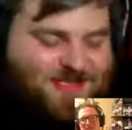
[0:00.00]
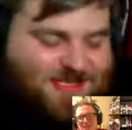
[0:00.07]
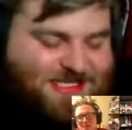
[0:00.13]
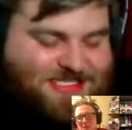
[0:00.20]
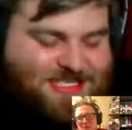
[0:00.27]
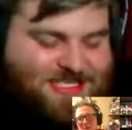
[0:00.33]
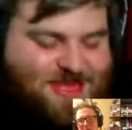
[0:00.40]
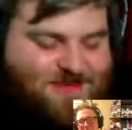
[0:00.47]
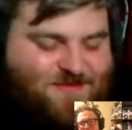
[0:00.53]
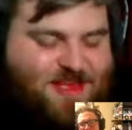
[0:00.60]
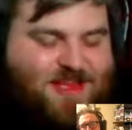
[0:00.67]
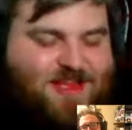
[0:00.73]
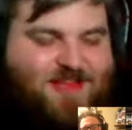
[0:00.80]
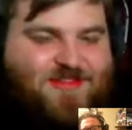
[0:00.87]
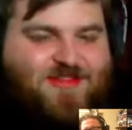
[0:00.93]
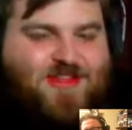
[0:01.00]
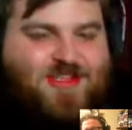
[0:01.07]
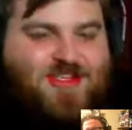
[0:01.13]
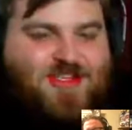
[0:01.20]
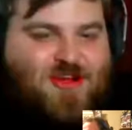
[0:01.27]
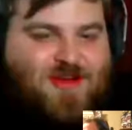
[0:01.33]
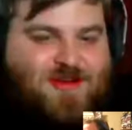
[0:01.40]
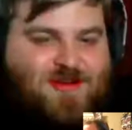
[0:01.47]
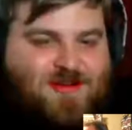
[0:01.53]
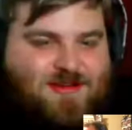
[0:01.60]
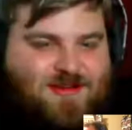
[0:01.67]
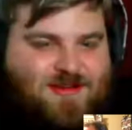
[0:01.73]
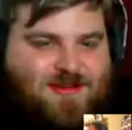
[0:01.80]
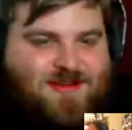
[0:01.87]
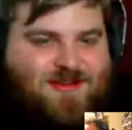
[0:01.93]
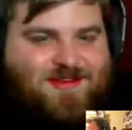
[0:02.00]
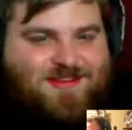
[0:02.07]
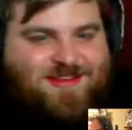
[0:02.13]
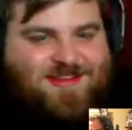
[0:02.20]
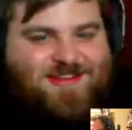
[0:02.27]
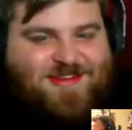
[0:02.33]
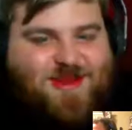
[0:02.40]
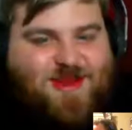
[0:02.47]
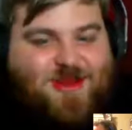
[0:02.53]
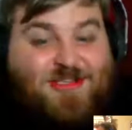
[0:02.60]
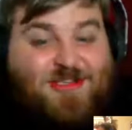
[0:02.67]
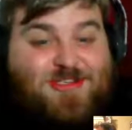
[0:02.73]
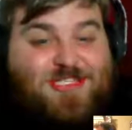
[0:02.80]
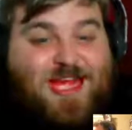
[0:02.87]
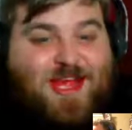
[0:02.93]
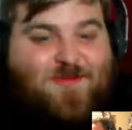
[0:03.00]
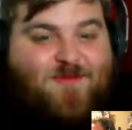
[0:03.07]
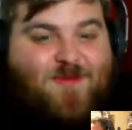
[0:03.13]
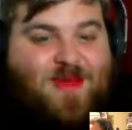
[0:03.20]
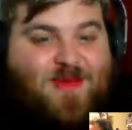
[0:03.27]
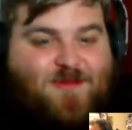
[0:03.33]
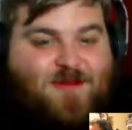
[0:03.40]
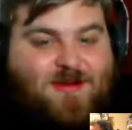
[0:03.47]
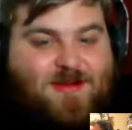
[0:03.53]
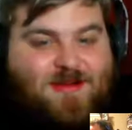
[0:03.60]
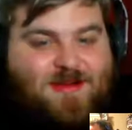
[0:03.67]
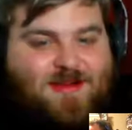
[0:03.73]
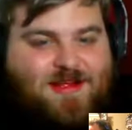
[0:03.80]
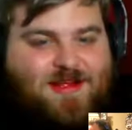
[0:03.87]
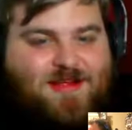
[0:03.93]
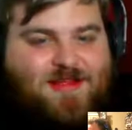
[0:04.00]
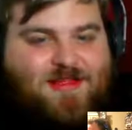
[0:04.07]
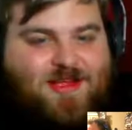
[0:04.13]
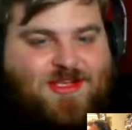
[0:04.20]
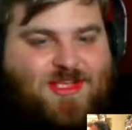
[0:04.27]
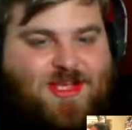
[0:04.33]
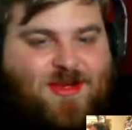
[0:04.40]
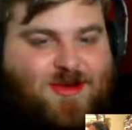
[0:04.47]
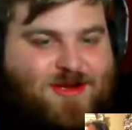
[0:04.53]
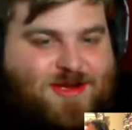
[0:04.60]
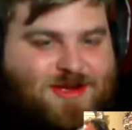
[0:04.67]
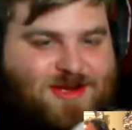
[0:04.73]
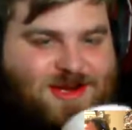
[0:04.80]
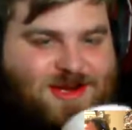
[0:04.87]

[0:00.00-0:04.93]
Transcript: DC villain? The Joker. Who's your second favorite? The Joker.